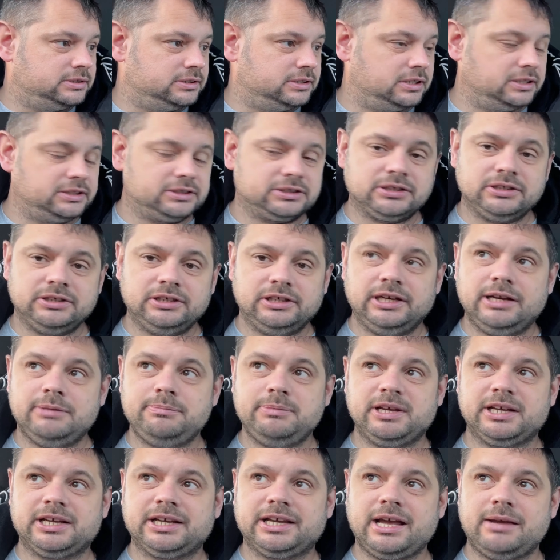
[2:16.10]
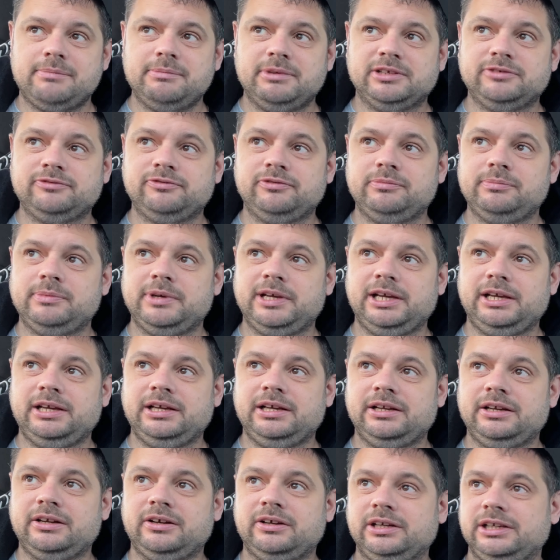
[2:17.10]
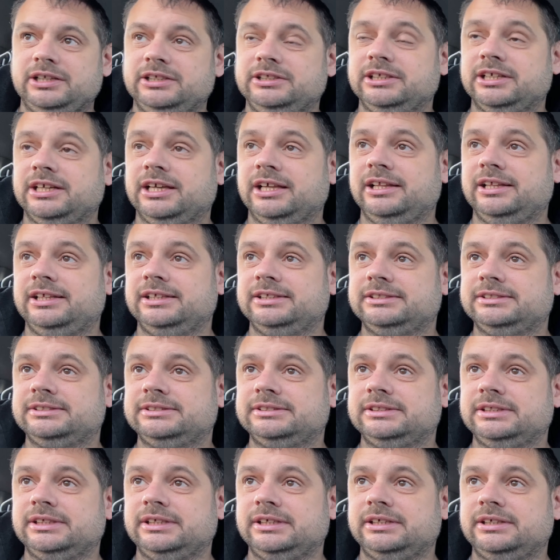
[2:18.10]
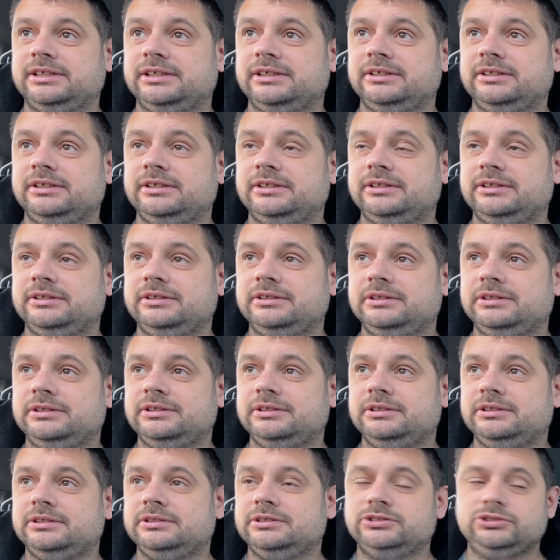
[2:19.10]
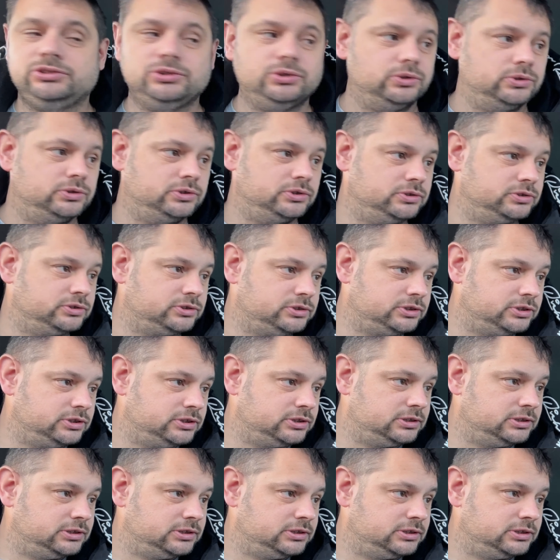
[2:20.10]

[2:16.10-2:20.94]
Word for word: and can nip in chemist for me and I need to get this uh, sawdust